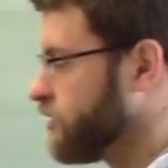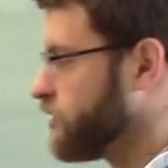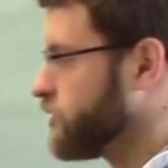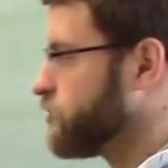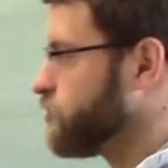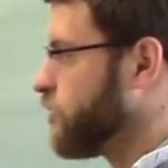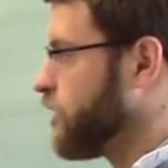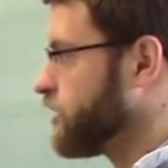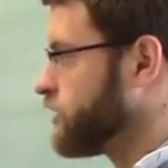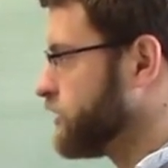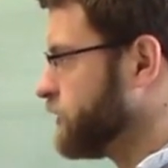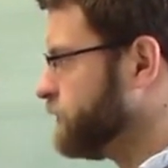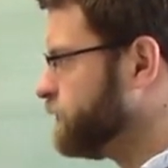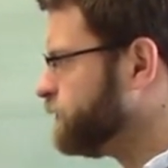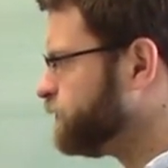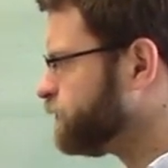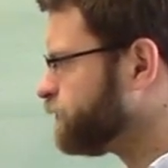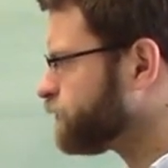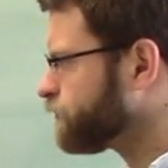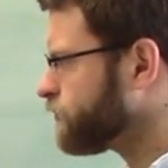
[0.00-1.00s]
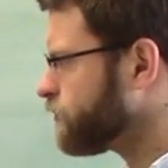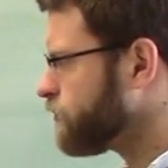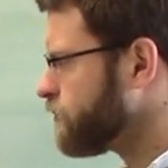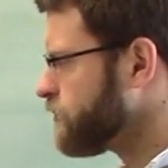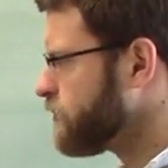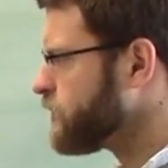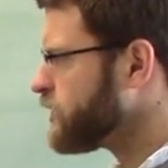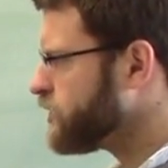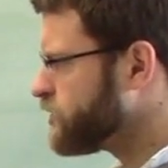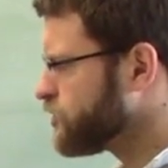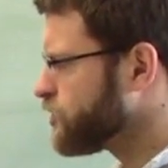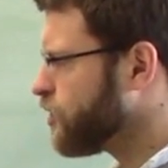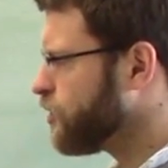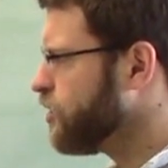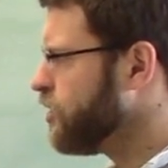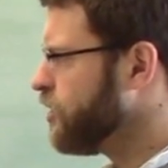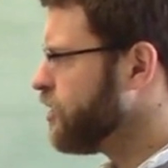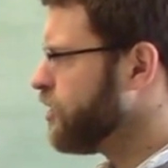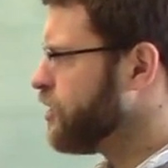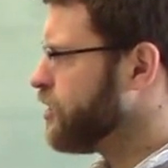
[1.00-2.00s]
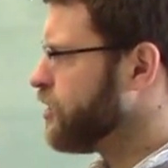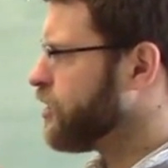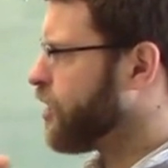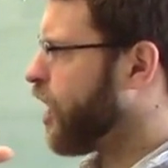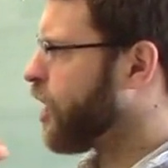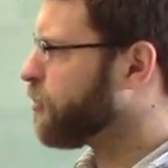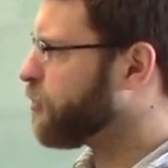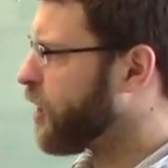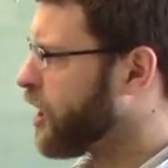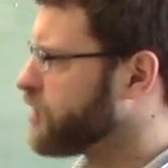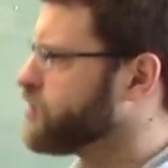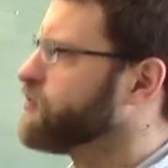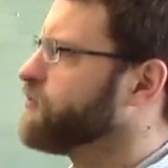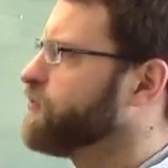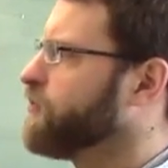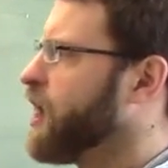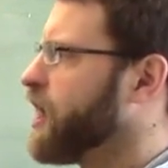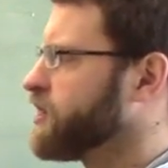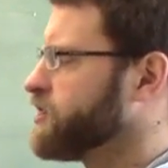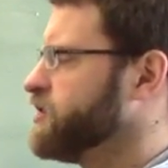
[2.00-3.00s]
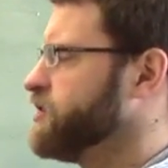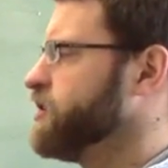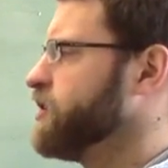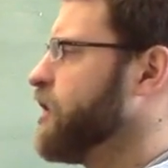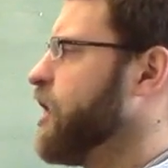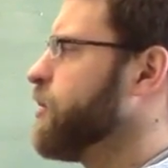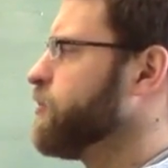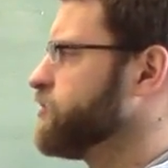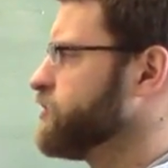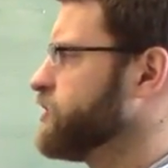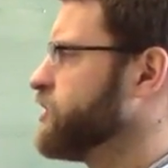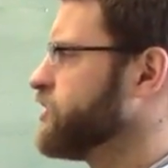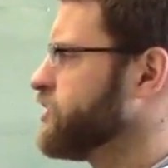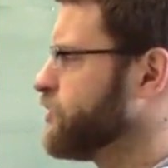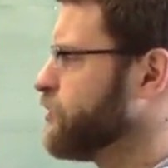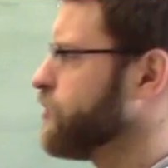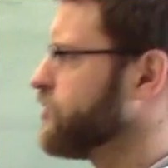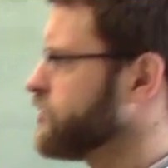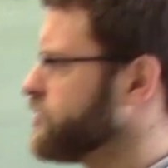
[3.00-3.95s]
expression. So our partial fraction decomposition was